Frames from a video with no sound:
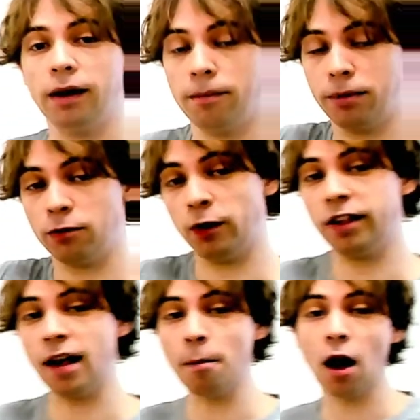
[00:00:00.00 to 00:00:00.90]
but we
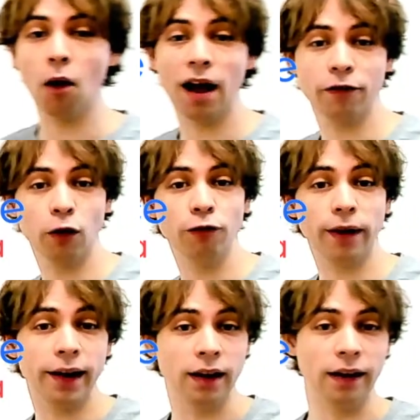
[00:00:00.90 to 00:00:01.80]
somehow have to
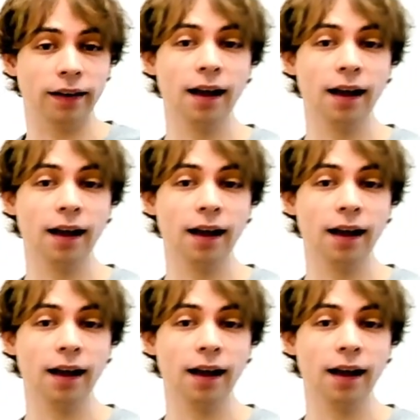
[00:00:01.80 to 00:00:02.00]
find it.